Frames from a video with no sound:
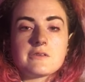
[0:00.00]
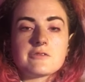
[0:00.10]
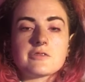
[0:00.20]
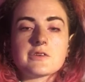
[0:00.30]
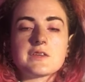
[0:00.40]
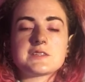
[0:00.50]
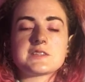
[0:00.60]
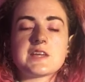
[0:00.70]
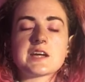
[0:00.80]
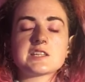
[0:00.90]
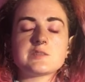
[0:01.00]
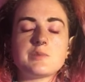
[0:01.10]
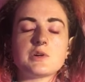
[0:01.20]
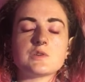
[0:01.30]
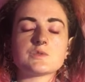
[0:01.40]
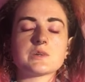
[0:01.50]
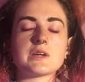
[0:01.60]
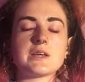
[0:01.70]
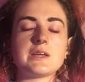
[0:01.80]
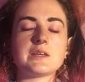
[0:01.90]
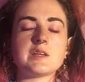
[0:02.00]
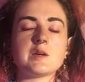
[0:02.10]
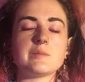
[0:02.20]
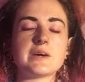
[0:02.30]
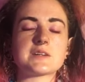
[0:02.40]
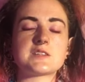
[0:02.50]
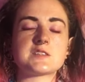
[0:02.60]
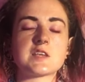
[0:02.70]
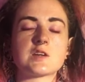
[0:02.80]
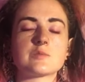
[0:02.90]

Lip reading: For this next pose, we're going to inhale back to center,